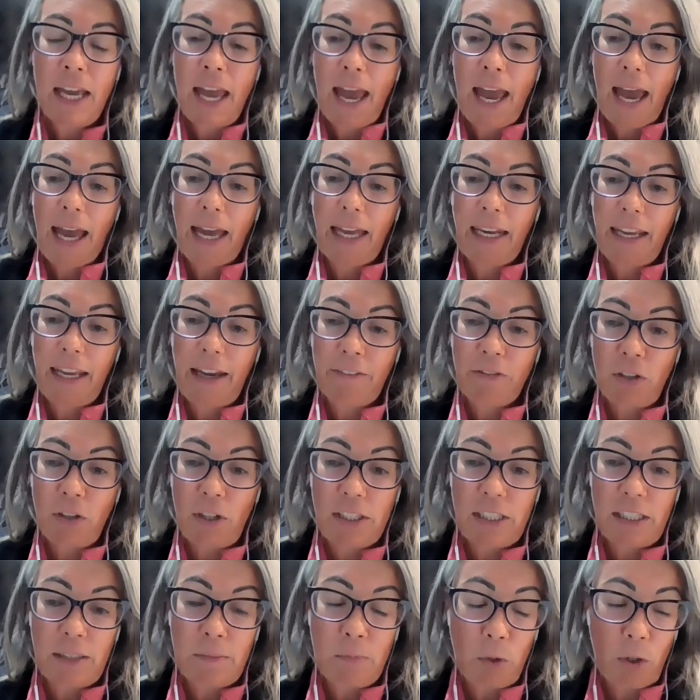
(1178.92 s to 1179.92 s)
And after I
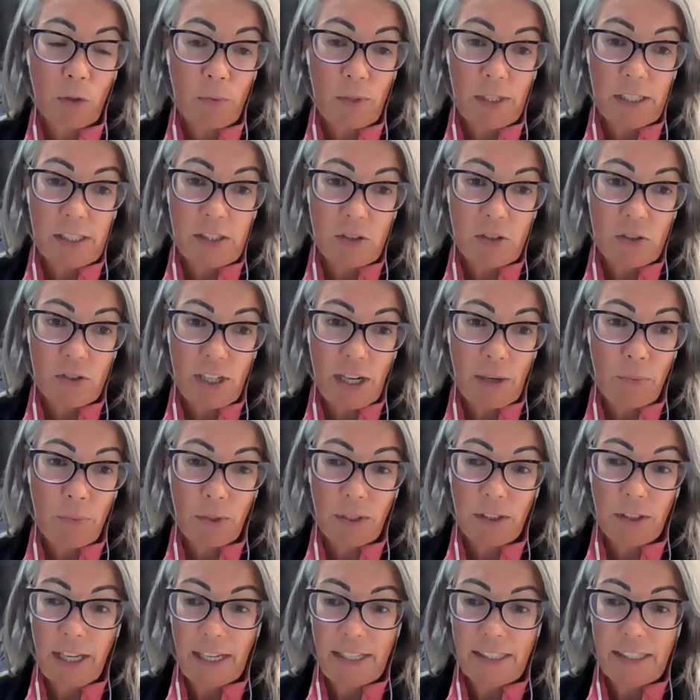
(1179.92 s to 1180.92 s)
did more research, I
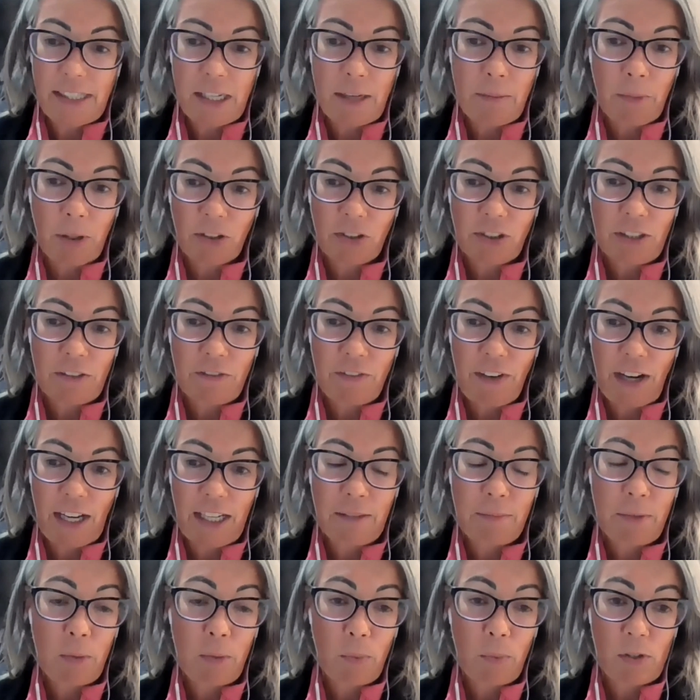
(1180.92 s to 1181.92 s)
realized that a
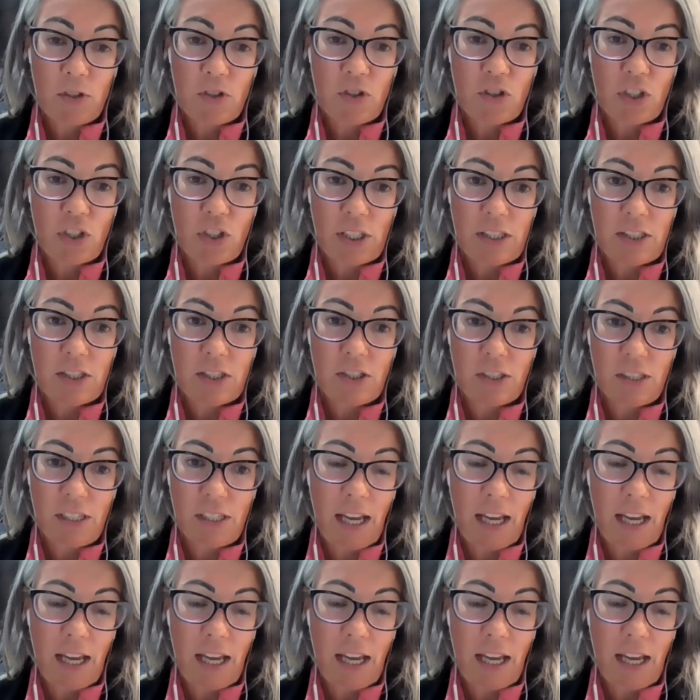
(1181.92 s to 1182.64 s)
multivitamin was just,